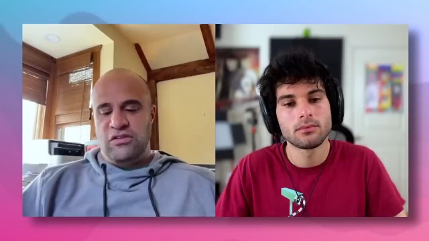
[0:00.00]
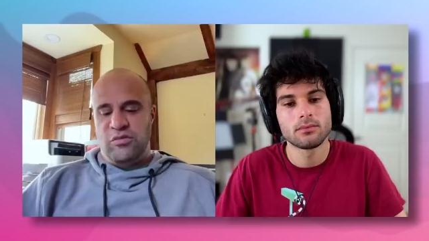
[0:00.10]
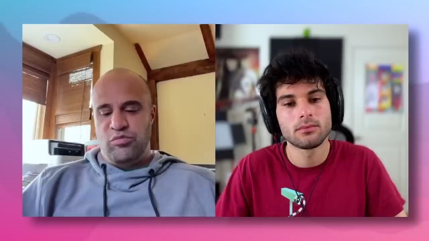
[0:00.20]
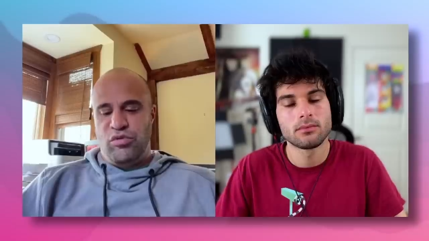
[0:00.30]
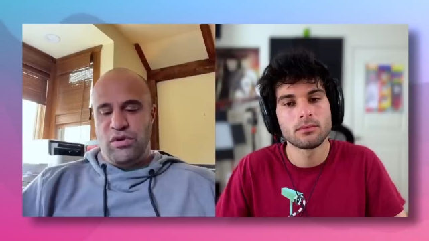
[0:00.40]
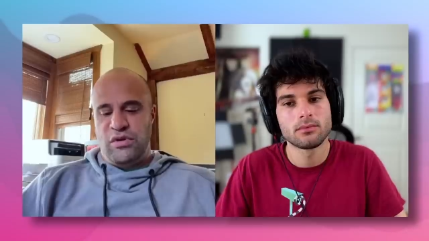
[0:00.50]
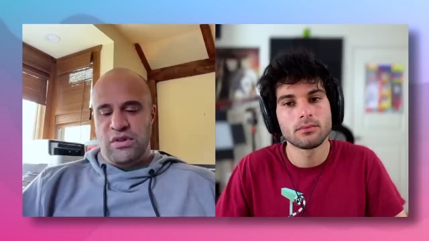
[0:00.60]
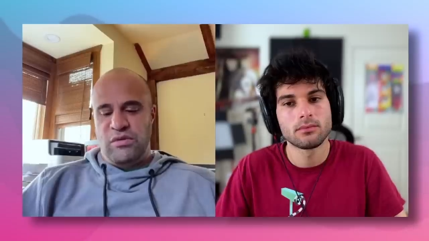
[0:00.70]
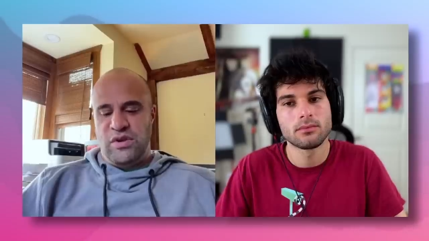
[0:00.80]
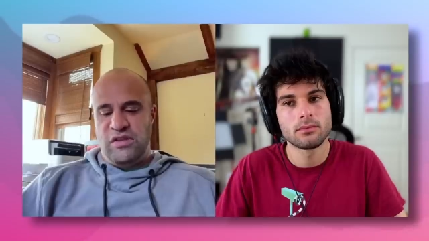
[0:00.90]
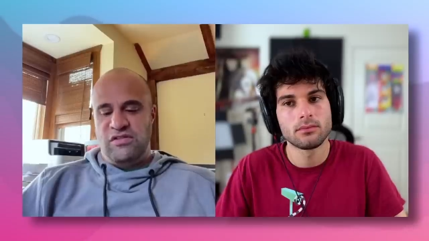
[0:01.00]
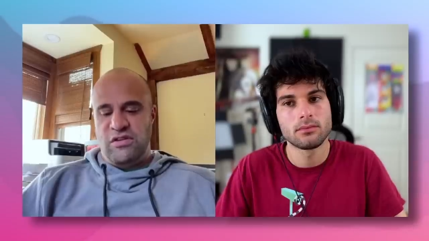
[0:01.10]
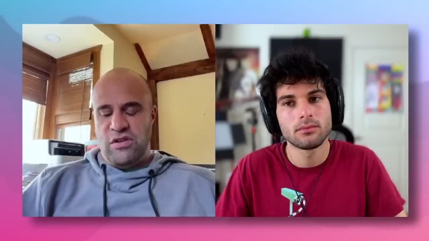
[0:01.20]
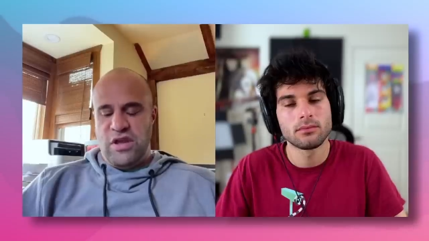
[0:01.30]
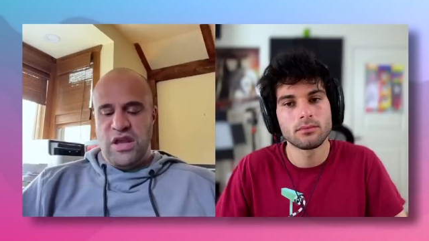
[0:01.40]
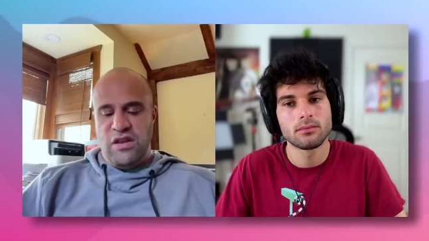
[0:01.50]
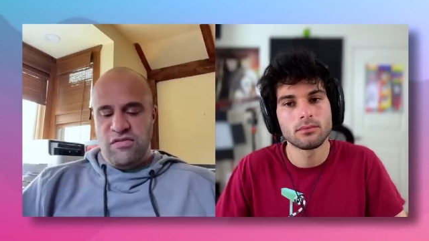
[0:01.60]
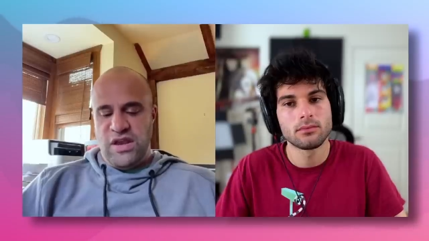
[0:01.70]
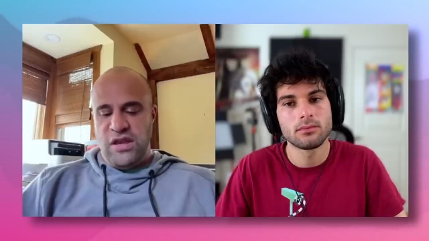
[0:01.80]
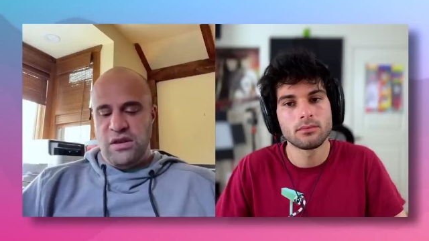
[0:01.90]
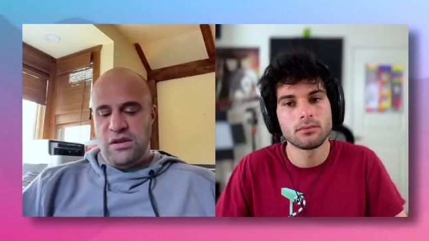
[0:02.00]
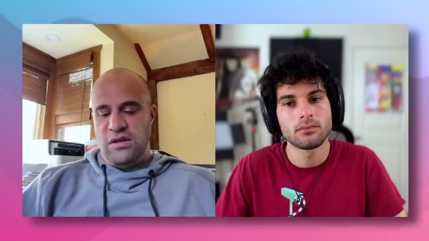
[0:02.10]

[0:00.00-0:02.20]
Speaker 1: it's important that we continue to innovate,